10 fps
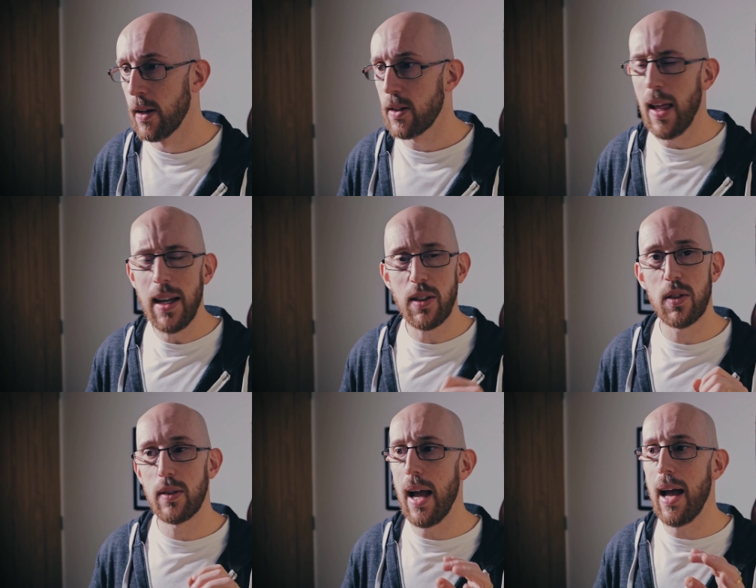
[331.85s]
So
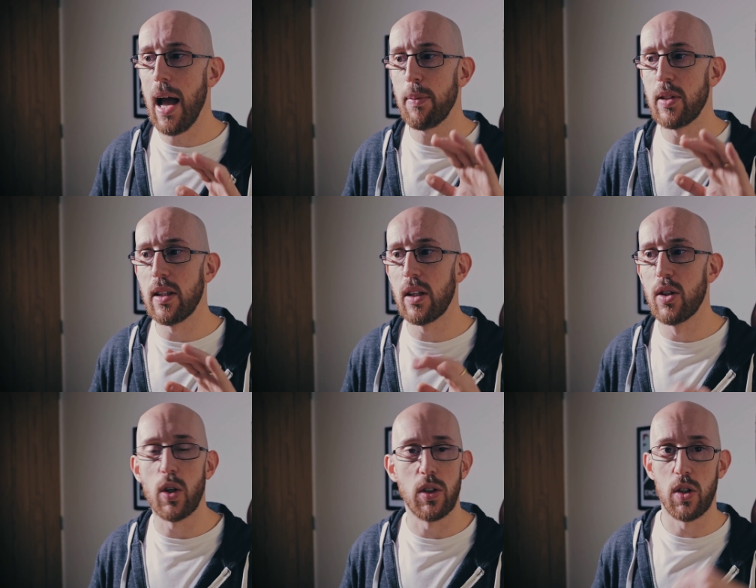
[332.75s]
that's that happens in the
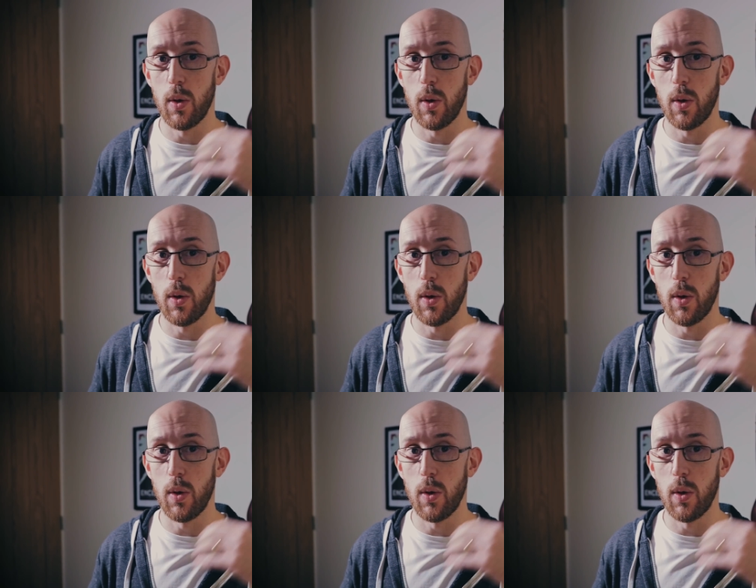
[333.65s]
constructor.